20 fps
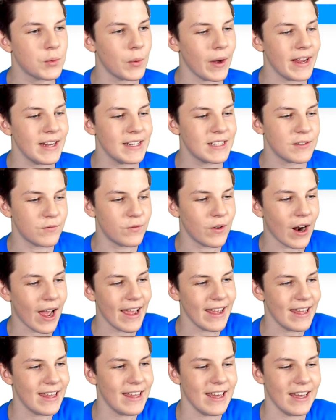tweet
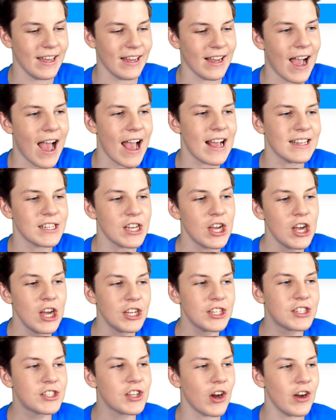right here, guys.
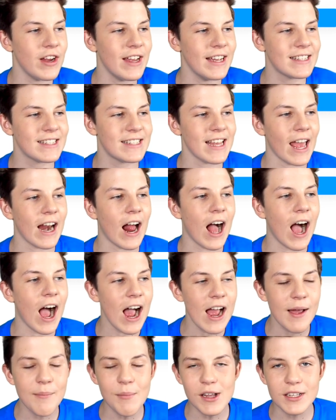So it said,
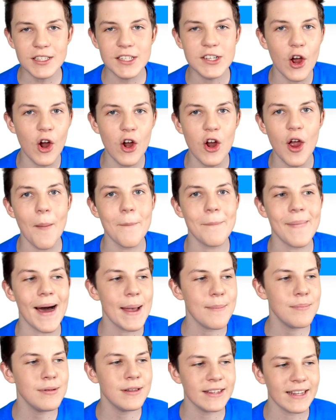I must go,
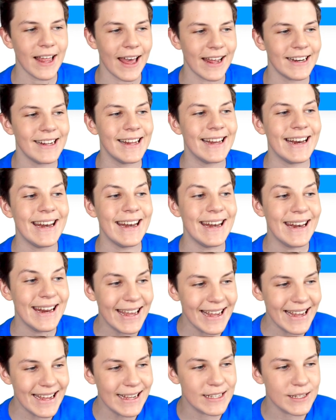my planet
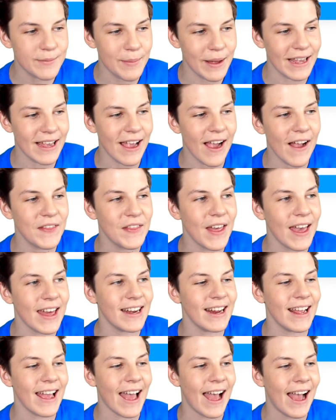needs me. And
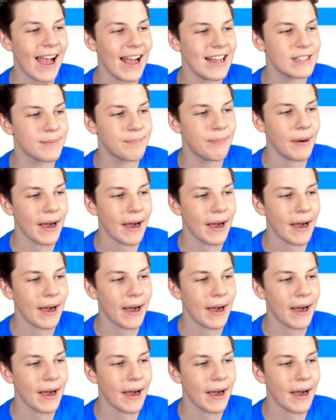then it has